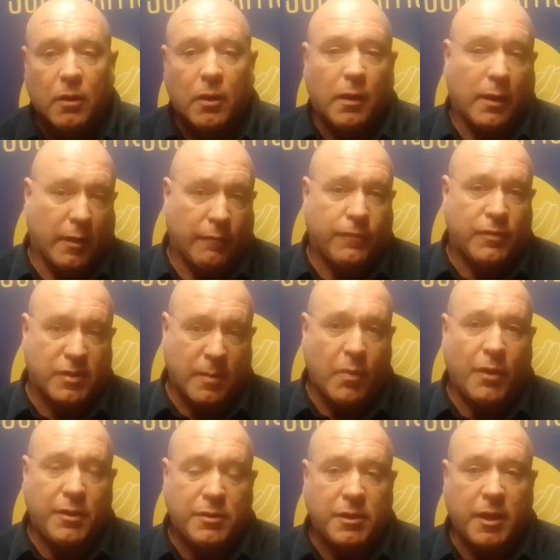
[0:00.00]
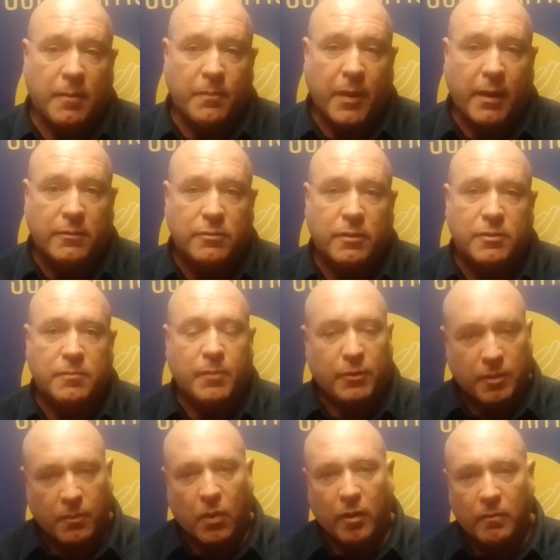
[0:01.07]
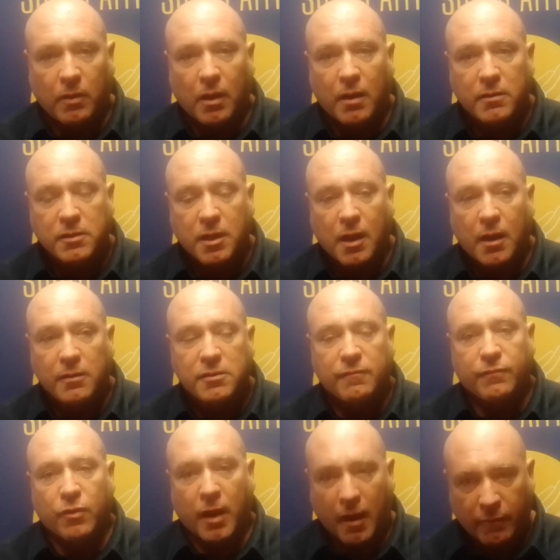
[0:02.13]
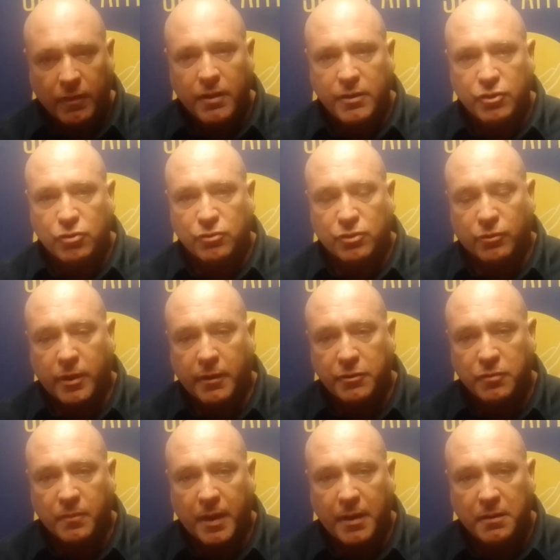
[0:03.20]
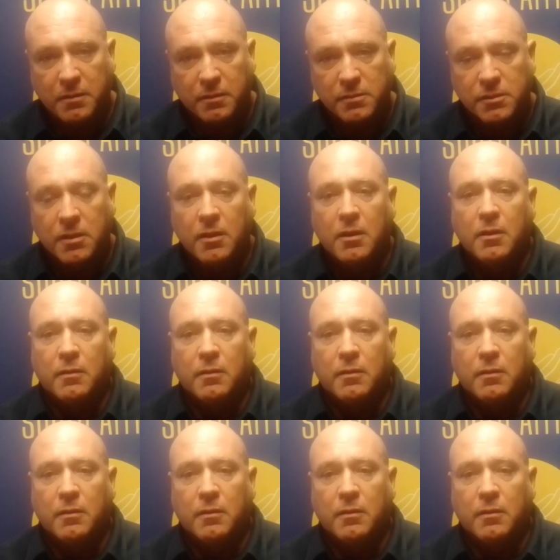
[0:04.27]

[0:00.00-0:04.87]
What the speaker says: for somebody to get back to us. But the bottom line is, guys, if you're having issues around your maintenance,